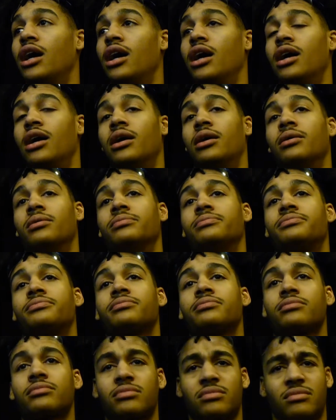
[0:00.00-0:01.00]

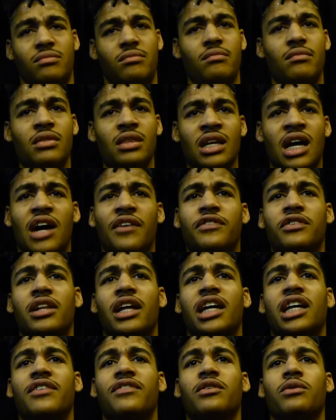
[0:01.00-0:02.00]
I feel
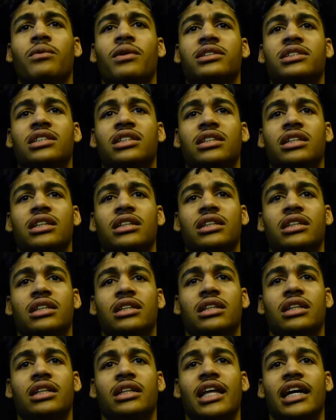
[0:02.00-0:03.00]
like if it wasn't
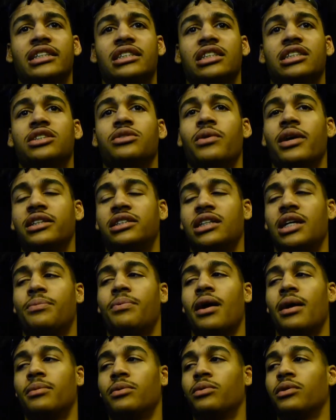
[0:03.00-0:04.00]
that situation, they
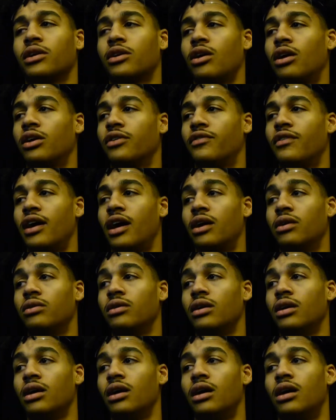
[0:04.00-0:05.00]
probably would have called a
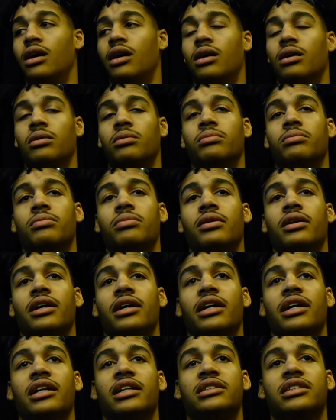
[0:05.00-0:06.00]
foul.
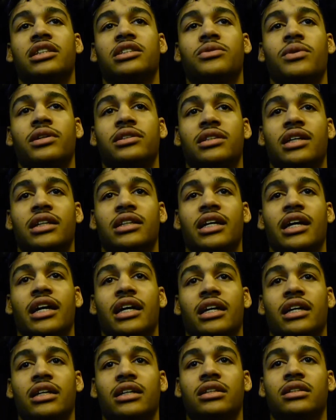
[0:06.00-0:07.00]
But in a situation like
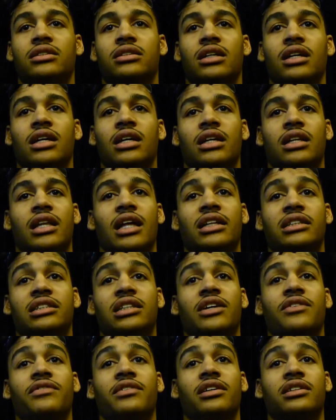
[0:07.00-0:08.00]
that, that's
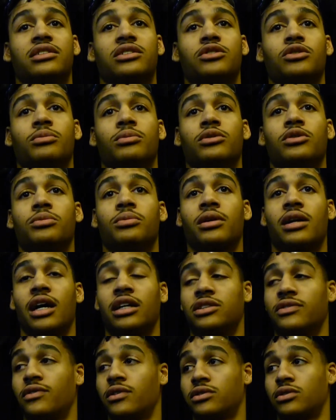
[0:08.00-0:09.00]
definitely a super-duper
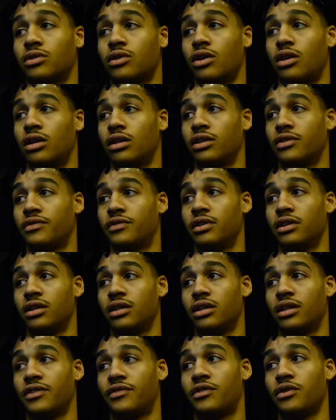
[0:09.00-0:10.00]
controversial call if
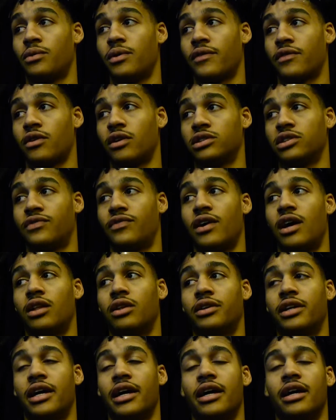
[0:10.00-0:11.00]
the ref calls a foul
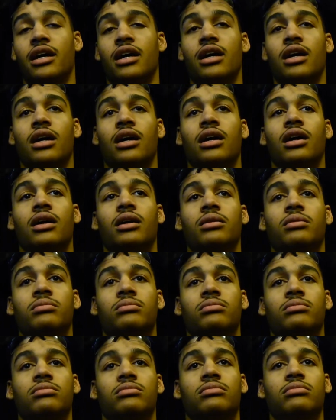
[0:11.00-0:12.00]
on that.
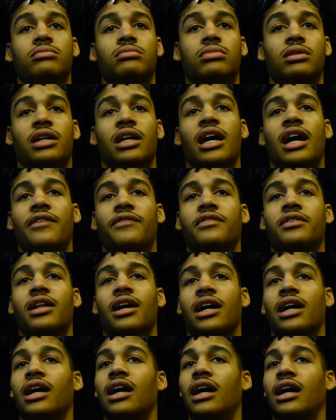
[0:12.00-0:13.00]
I feel
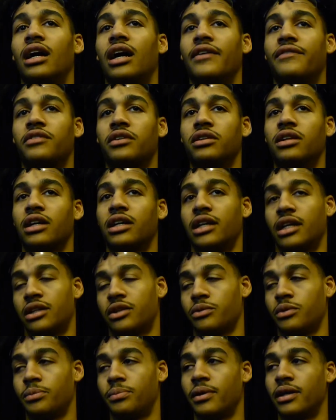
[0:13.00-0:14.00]
like after looking at
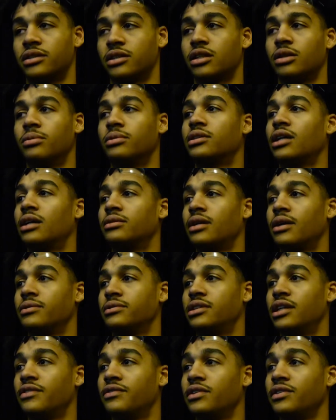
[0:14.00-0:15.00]
the replays a couple of times, I
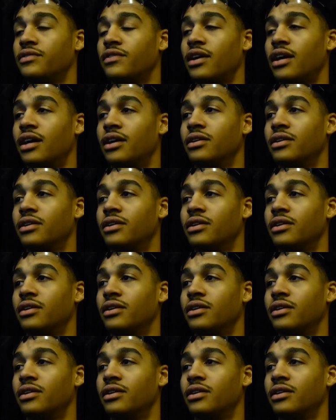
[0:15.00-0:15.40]
was definitely fouled.